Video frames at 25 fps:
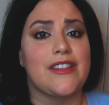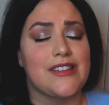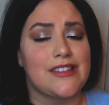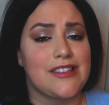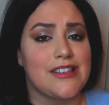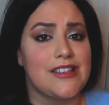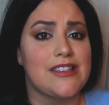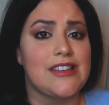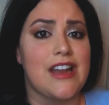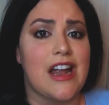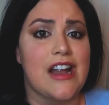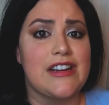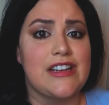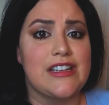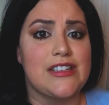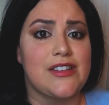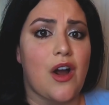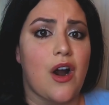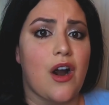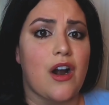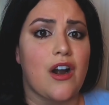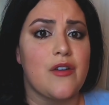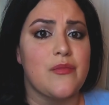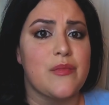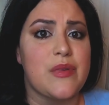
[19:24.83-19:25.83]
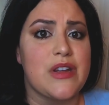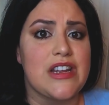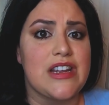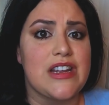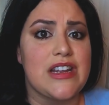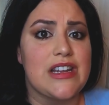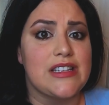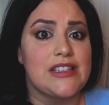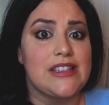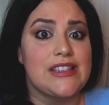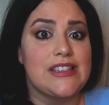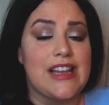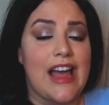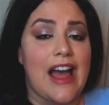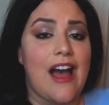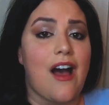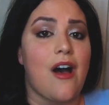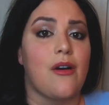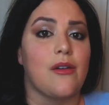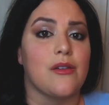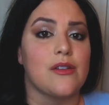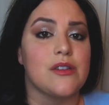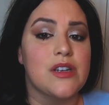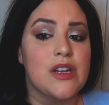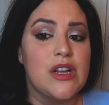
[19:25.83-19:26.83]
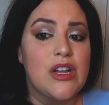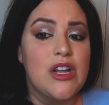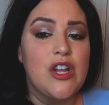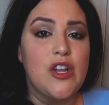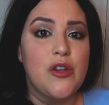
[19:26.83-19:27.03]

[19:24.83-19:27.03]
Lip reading: This is 90s R&B sound.